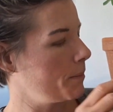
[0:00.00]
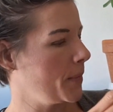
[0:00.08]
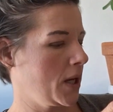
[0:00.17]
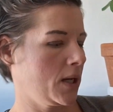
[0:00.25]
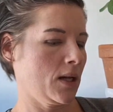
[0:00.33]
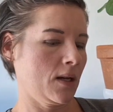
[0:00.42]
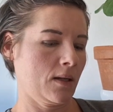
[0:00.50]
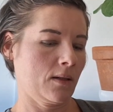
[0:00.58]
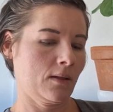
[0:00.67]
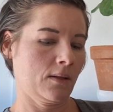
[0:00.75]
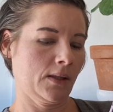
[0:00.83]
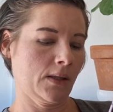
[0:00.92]
It
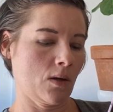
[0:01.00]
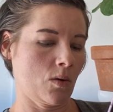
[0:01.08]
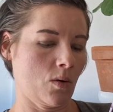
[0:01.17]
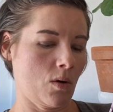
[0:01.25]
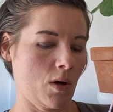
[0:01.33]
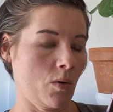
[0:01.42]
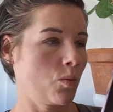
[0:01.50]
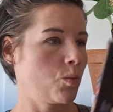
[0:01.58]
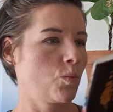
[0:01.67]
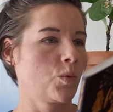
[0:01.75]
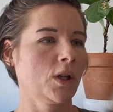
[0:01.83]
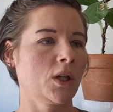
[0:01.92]
is
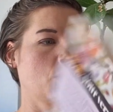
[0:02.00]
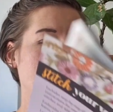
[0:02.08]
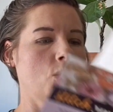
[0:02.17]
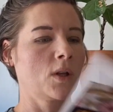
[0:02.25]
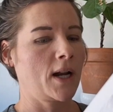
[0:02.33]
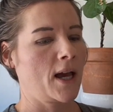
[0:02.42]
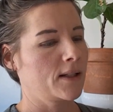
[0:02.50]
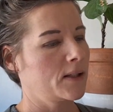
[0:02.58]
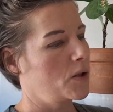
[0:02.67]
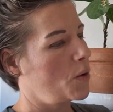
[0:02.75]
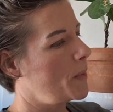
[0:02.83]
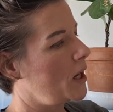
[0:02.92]
really cool. It has
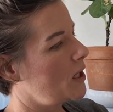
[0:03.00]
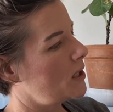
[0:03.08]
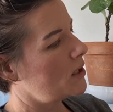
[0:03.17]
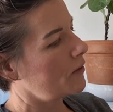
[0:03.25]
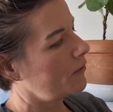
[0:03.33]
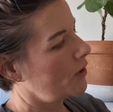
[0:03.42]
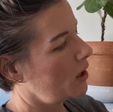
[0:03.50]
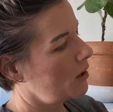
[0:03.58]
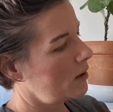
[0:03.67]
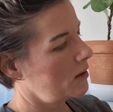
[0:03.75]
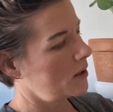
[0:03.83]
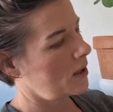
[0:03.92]
so many different
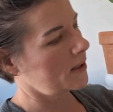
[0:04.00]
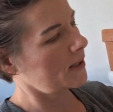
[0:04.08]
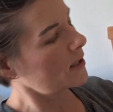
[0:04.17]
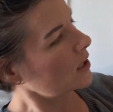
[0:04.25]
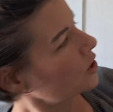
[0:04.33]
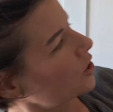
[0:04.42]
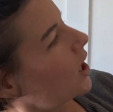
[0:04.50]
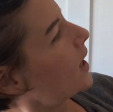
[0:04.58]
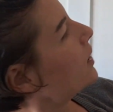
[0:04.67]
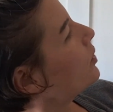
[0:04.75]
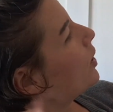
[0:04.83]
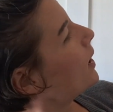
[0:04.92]
stitch
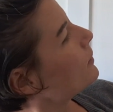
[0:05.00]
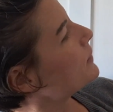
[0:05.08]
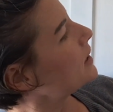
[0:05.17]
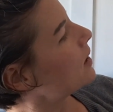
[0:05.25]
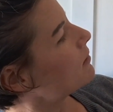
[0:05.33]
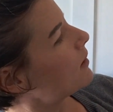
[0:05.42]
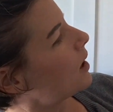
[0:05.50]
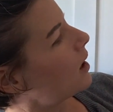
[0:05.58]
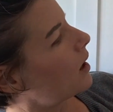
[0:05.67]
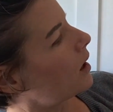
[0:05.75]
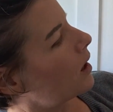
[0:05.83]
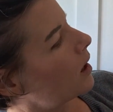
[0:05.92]
diagrams in
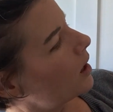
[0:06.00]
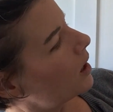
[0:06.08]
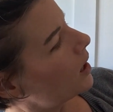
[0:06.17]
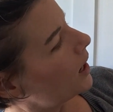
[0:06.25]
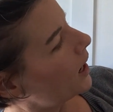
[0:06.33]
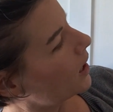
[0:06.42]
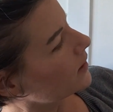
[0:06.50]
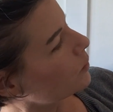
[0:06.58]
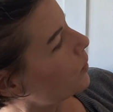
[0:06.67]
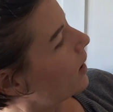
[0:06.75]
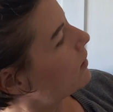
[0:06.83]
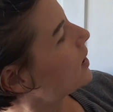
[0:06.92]
there, as
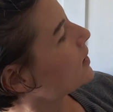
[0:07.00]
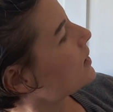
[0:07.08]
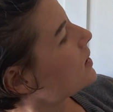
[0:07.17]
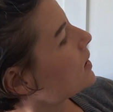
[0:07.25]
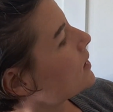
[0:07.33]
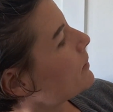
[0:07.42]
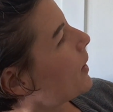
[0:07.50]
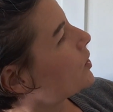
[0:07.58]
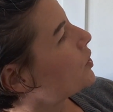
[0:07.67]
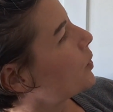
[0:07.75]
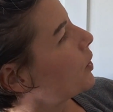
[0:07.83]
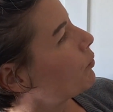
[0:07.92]
well as things about
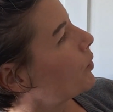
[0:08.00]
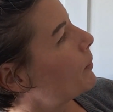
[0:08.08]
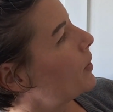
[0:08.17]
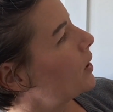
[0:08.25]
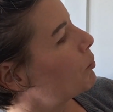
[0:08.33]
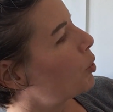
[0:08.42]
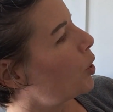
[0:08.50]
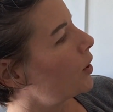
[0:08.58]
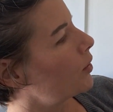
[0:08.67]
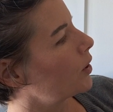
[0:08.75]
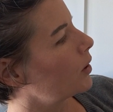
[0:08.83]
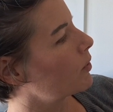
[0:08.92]
doing ribbon
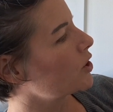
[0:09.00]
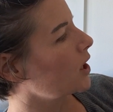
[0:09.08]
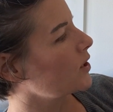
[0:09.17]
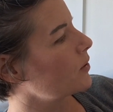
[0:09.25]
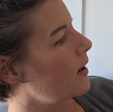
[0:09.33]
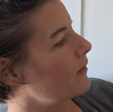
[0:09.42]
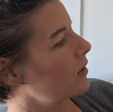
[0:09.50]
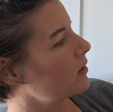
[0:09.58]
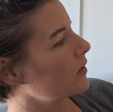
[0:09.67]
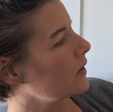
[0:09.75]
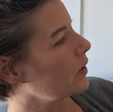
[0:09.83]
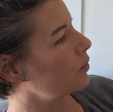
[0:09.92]
embroidery, which I do have a little
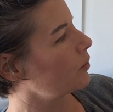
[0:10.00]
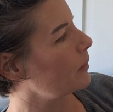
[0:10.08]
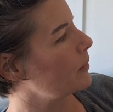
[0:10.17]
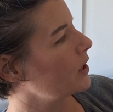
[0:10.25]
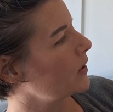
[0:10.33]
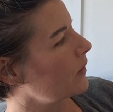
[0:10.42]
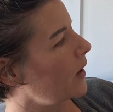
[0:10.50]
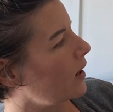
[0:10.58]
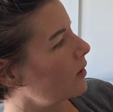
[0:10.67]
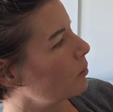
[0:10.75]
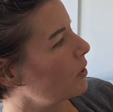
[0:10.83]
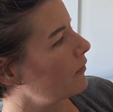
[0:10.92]
silk ribbon, so that
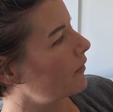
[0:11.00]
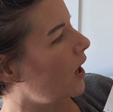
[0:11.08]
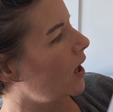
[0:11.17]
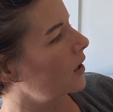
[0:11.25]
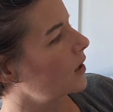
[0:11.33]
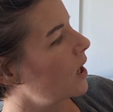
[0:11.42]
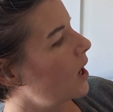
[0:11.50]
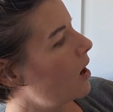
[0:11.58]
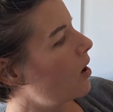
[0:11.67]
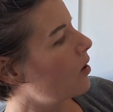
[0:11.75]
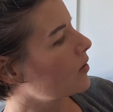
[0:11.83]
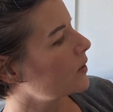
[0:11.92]
could be fun.
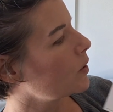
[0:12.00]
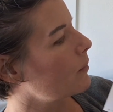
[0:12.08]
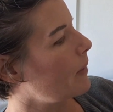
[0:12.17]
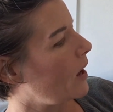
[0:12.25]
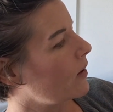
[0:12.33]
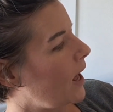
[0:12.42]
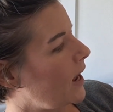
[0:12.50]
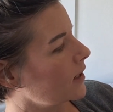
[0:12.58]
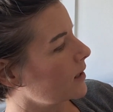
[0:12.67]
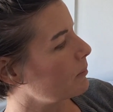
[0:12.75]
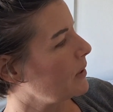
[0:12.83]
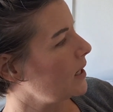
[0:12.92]
Also about
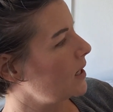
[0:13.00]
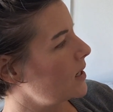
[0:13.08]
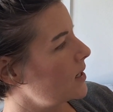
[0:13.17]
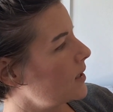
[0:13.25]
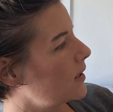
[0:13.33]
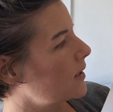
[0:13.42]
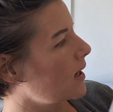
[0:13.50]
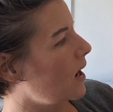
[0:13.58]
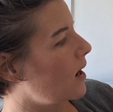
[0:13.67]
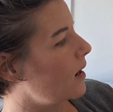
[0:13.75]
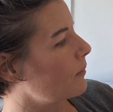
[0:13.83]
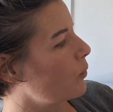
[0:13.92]
adding beads,
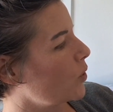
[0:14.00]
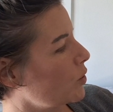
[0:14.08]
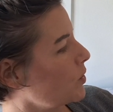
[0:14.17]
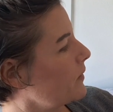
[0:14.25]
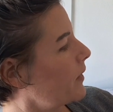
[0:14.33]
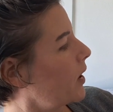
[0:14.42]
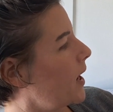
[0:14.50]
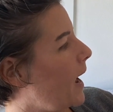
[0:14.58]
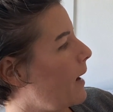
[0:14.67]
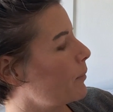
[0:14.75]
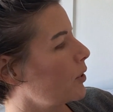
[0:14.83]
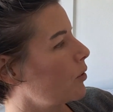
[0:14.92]
which was very
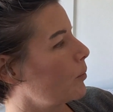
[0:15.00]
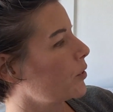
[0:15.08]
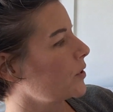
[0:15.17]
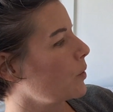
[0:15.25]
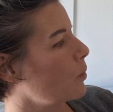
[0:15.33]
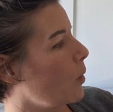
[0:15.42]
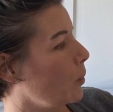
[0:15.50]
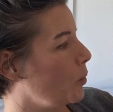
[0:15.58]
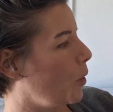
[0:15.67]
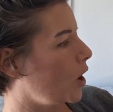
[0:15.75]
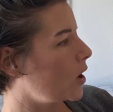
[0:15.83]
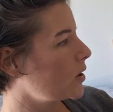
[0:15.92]
applicable to what we
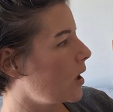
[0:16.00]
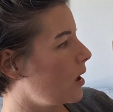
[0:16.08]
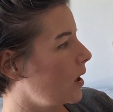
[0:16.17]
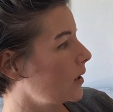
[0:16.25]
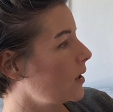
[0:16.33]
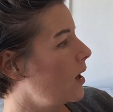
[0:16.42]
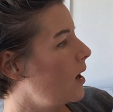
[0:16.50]
worked on.